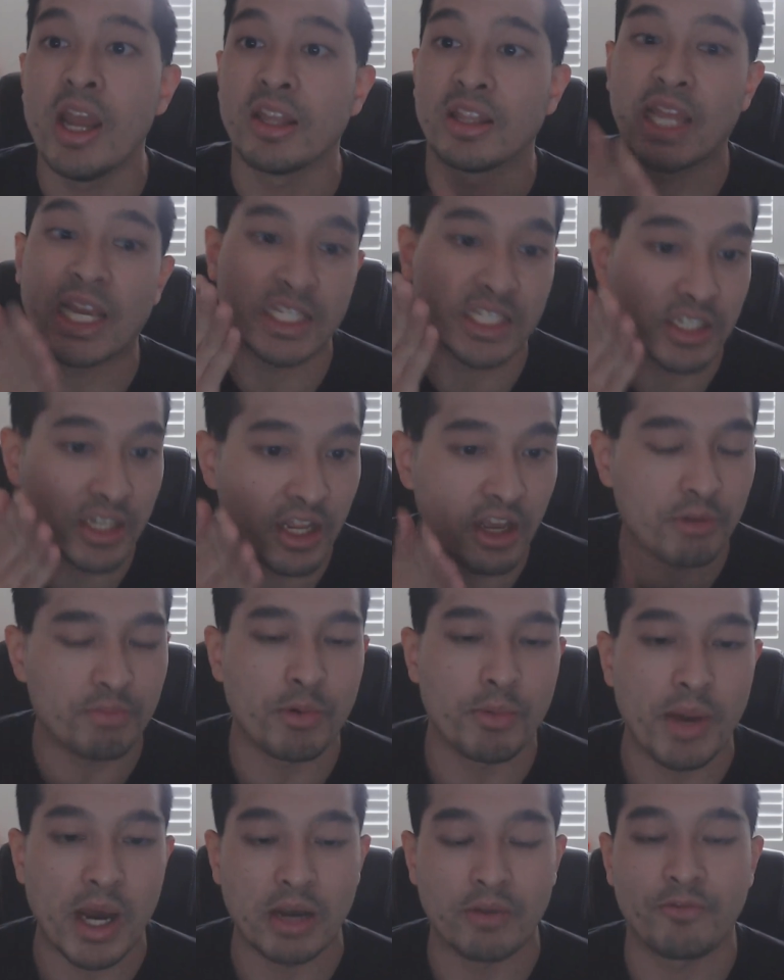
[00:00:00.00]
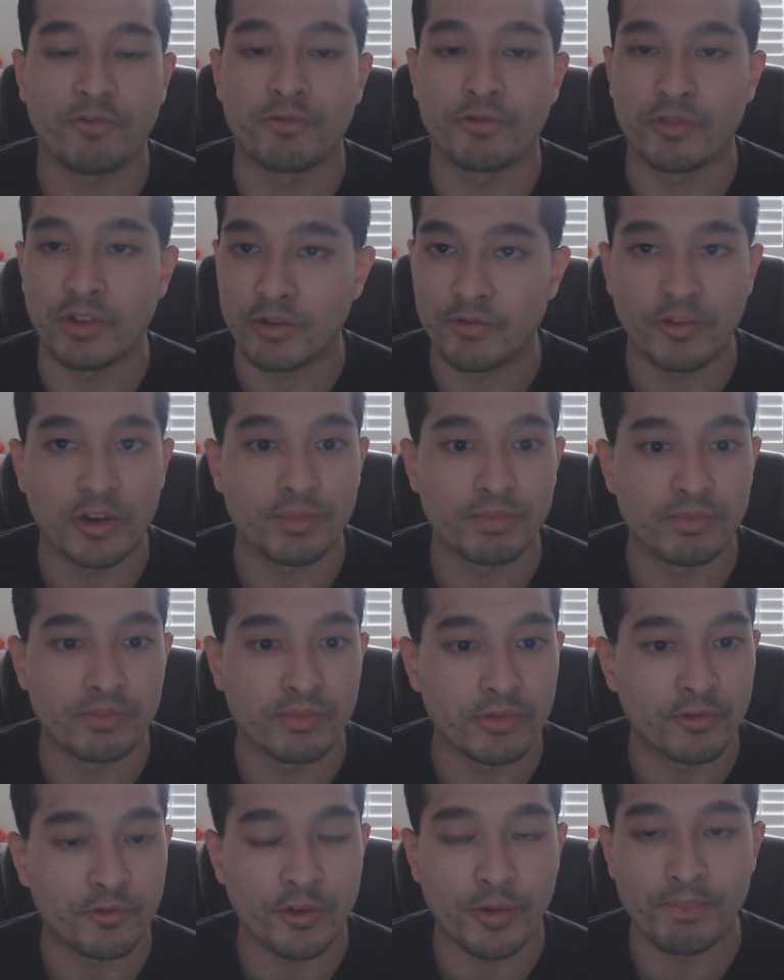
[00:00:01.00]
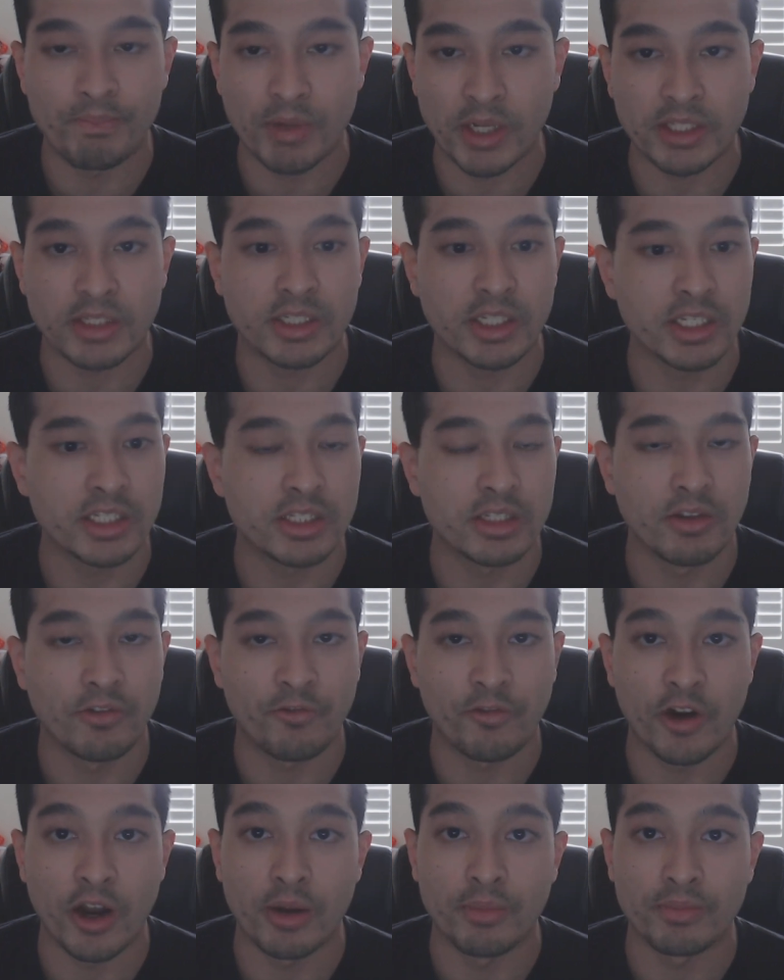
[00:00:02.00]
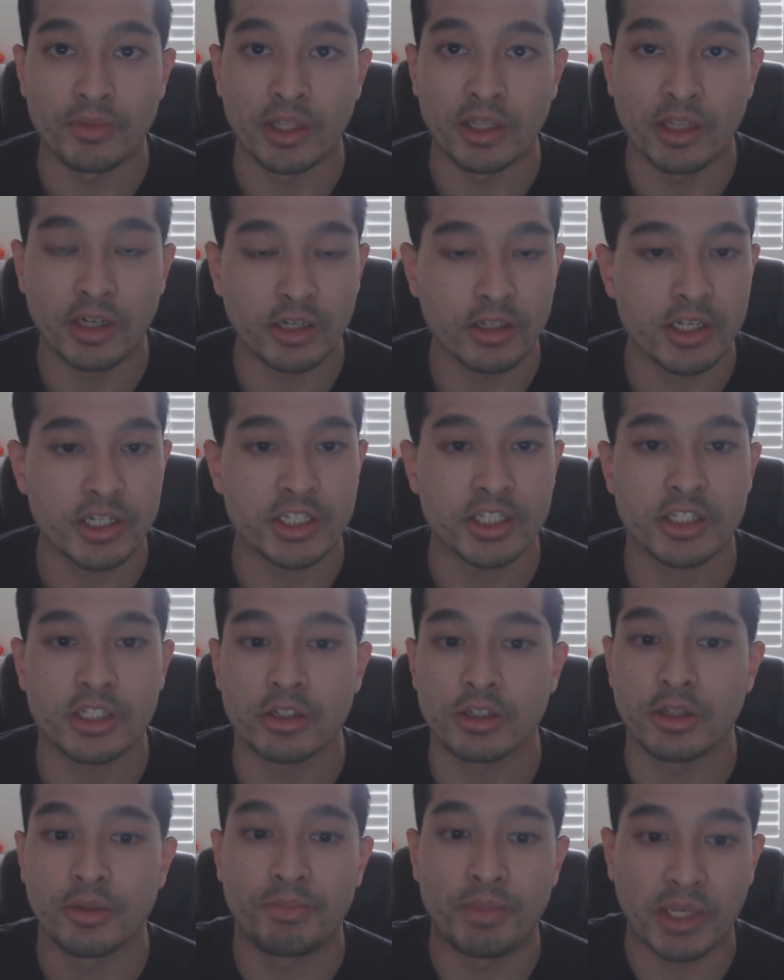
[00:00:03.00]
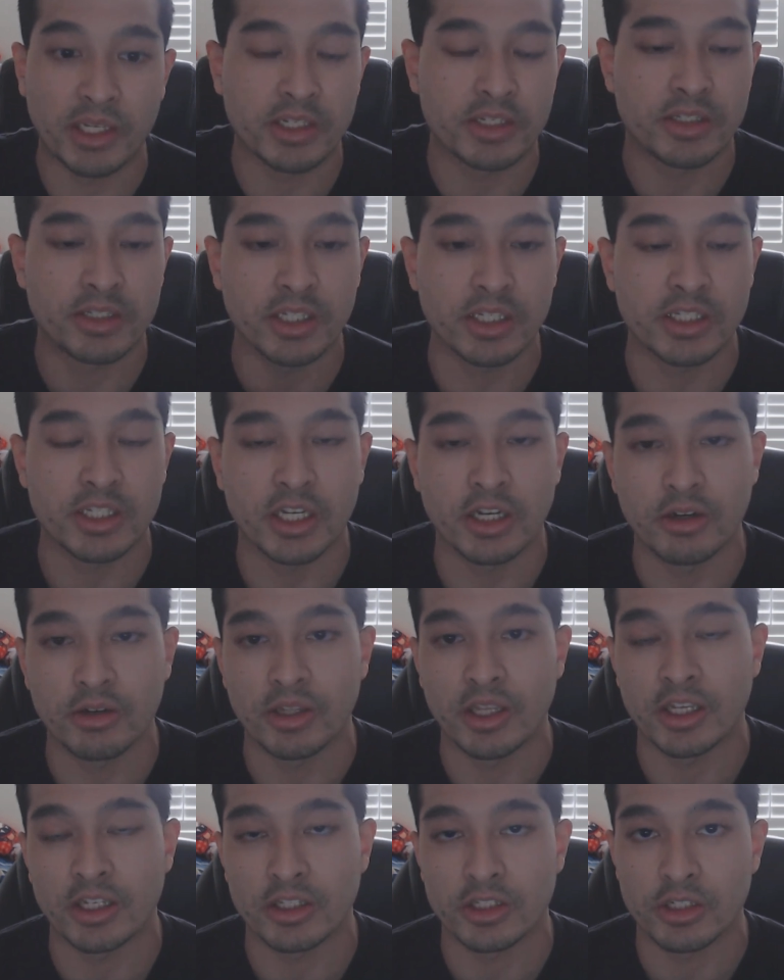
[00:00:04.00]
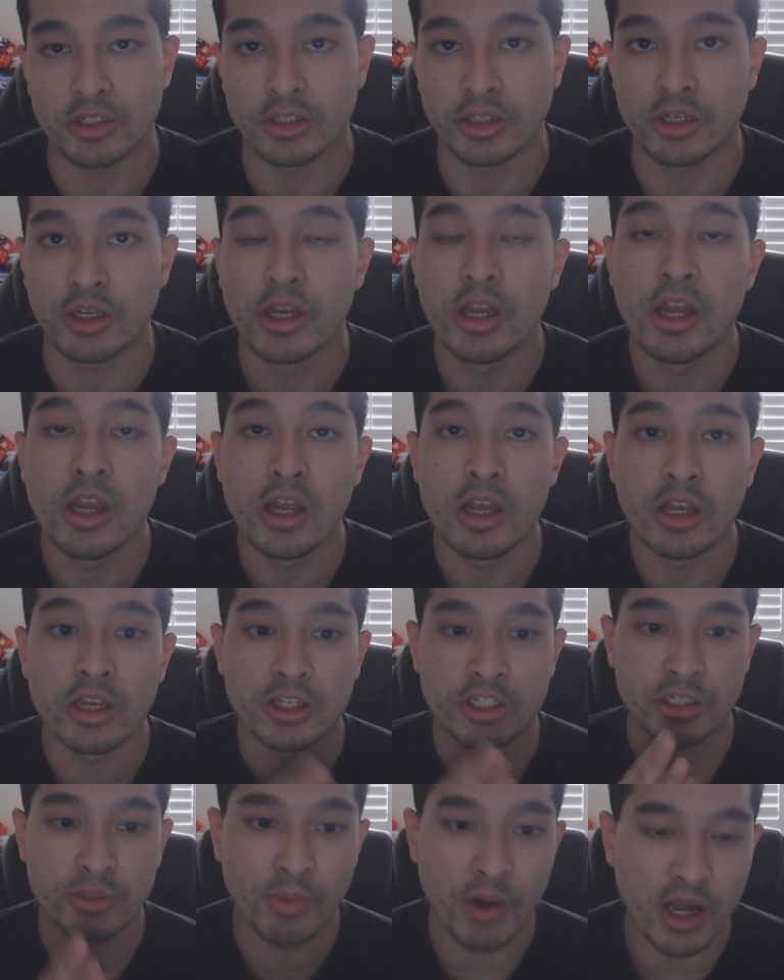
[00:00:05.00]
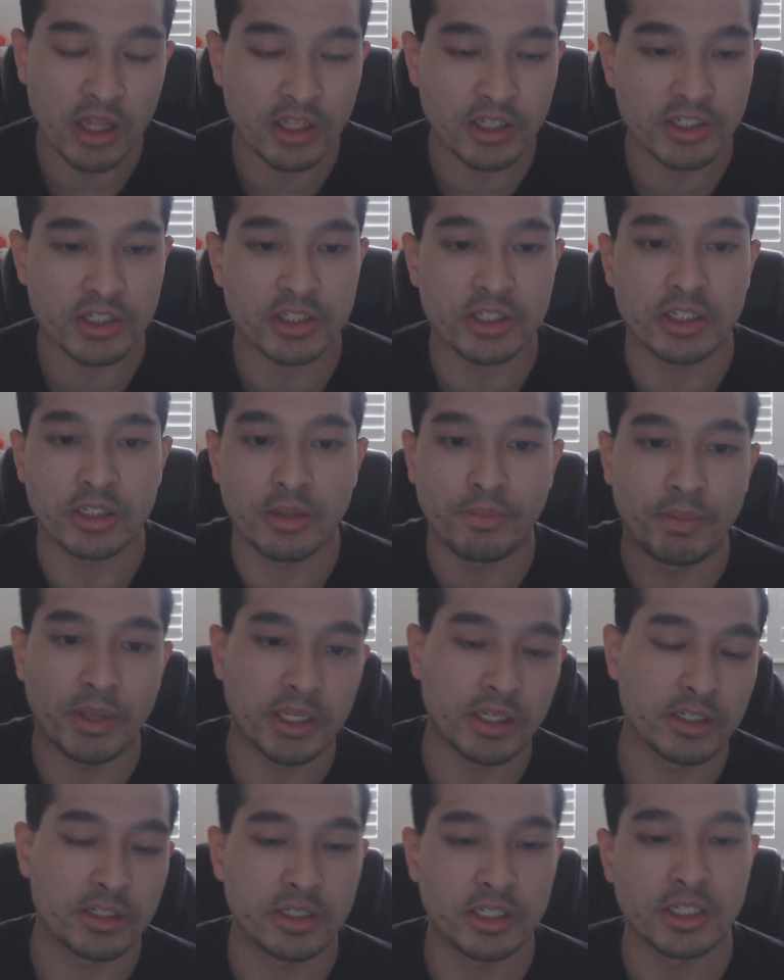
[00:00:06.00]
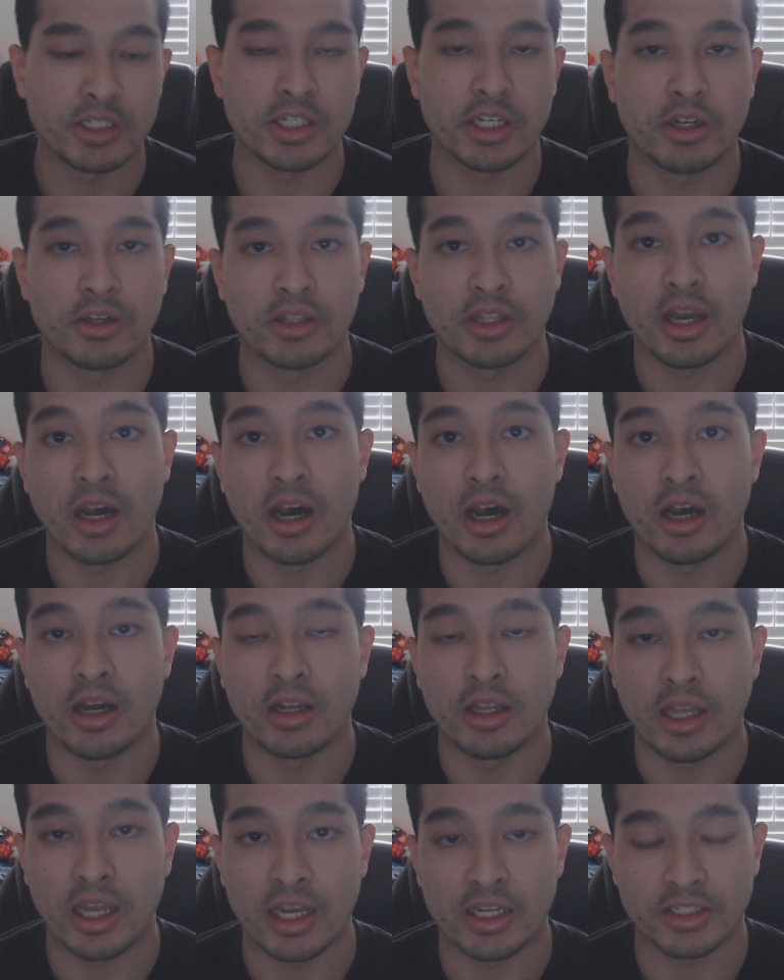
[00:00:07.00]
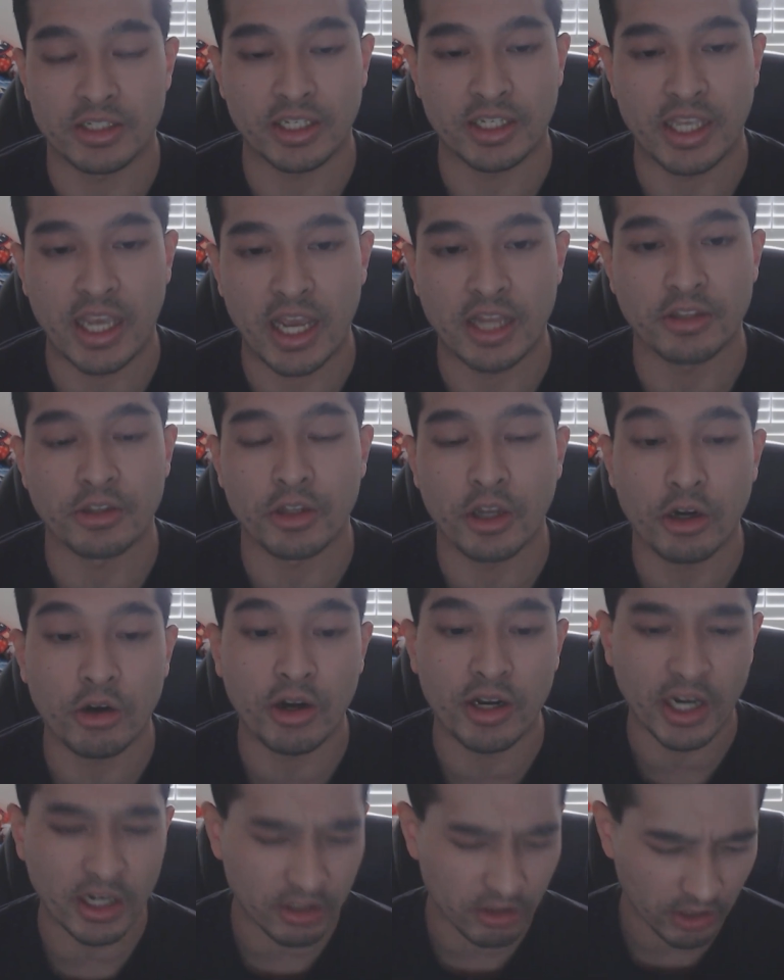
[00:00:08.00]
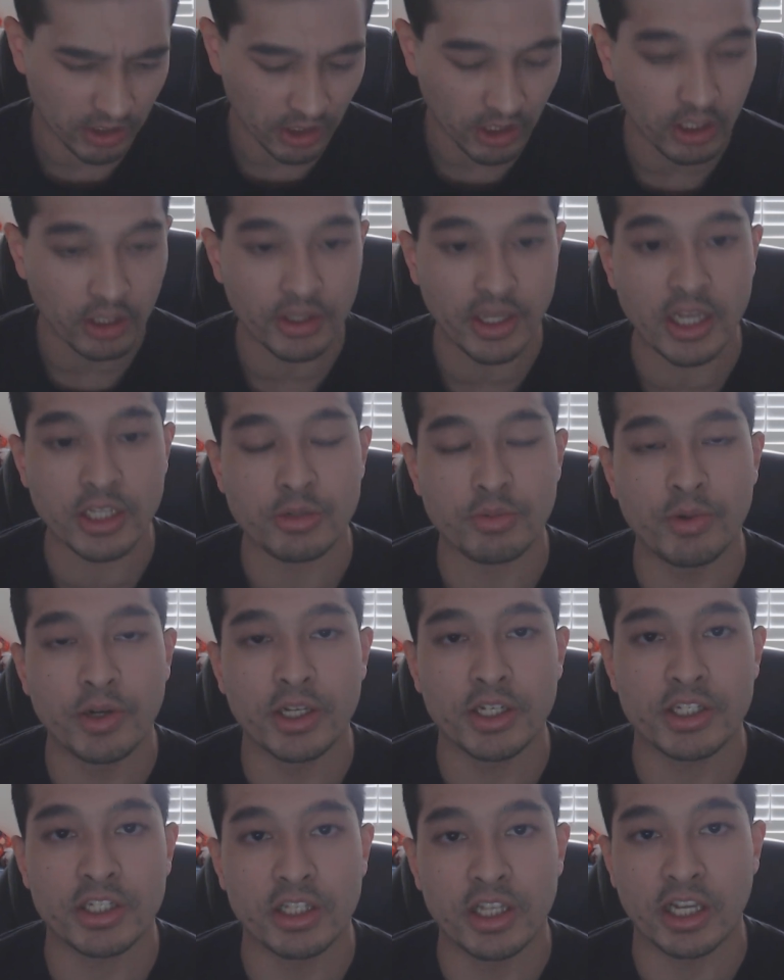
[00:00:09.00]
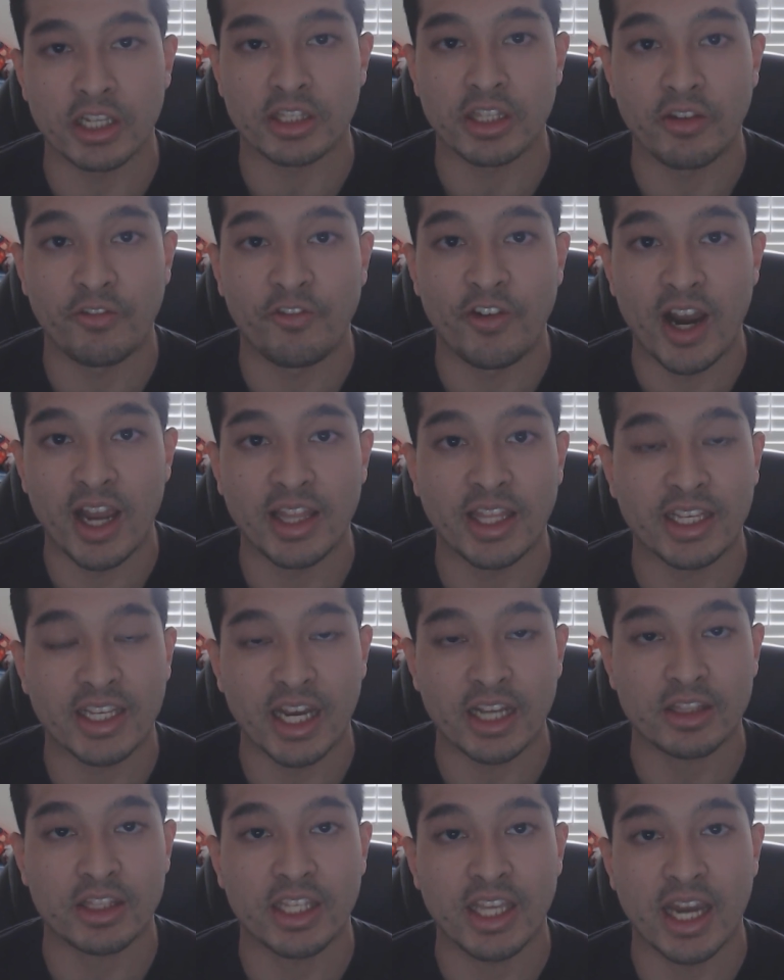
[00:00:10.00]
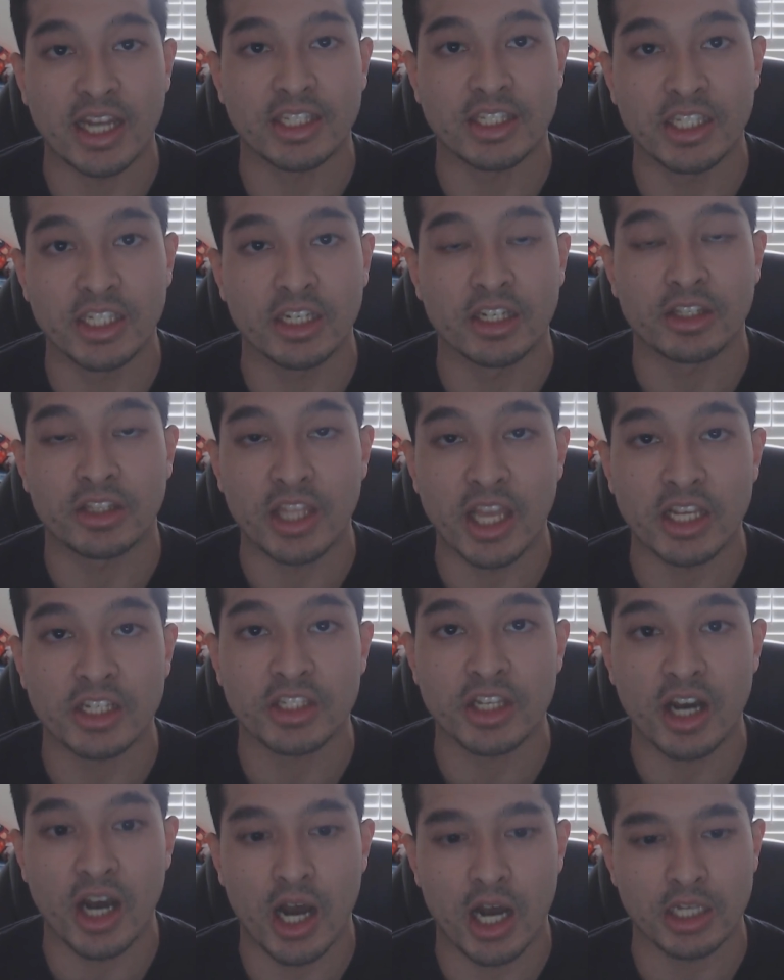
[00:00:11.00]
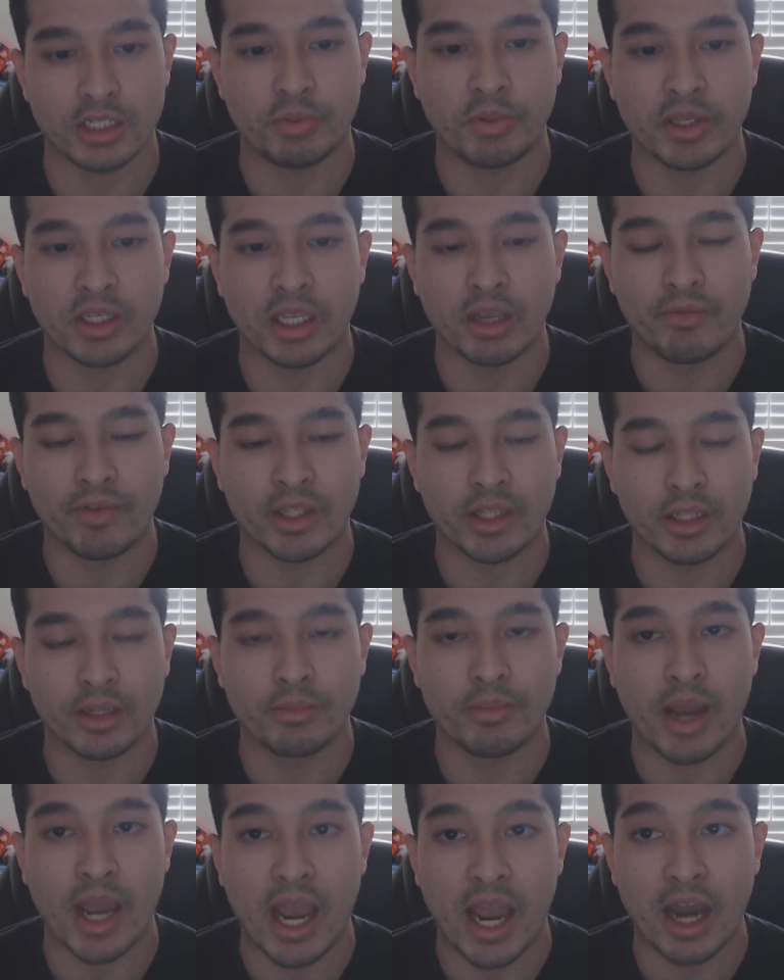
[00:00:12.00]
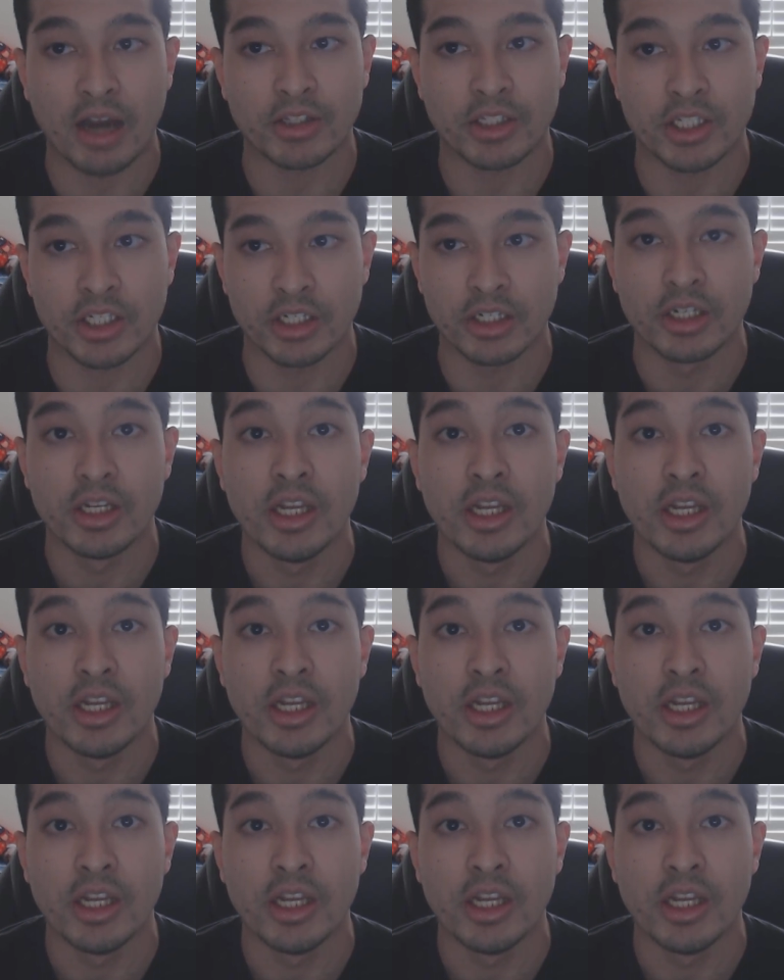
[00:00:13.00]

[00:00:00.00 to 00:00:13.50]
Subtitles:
That's gonna help him out from the littlest to the biggest detail, to the smallest to the biggest detail as they can, you know. And I go, "Oh, that's pretty slick. They finally got the idea, thanks to Ozpin giving them how to